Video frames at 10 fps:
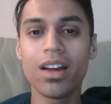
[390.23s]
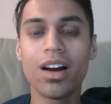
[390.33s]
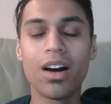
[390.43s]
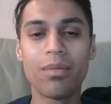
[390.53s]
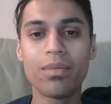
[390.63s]

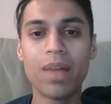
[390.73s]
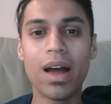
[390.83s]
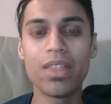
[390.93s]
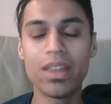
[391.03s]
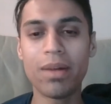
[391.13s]

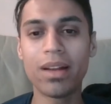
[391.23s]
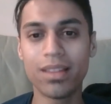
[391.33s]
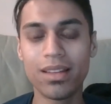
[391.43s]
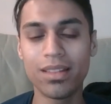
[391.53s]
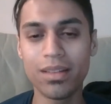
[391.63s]
how they might
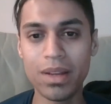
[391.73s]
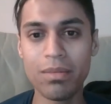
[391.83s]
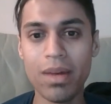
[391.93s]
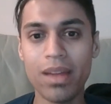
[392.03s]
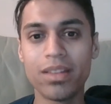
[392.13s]
send somebody a
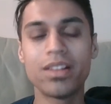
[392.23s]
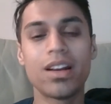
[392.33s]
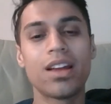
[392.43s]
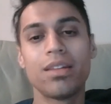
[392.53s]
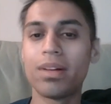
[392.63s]
message,
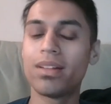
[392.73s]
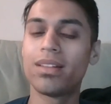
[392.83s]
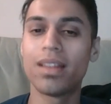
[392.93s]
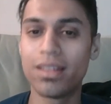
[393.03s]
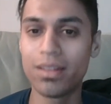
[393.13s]
how they might
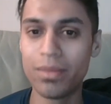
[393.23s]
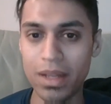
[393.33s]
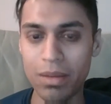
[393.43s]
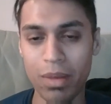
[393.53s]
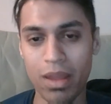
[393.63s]
send
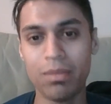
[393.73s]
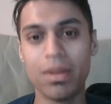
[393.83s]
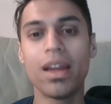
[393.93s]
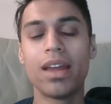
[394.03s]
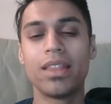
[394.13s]
somebody a
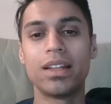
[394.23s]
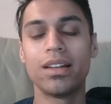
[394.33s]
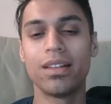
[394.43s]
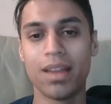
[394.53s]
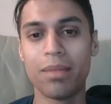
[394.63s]
payment, and then an
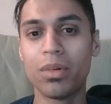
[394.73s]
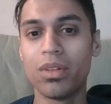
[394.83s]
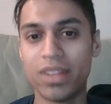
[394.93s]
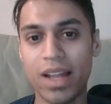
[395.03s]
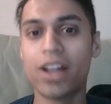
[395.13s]
example
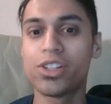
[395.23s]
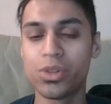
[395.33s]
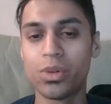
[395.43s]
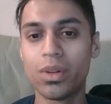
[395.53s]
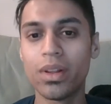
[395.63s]
of an
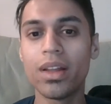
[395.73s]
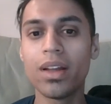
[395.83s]
actual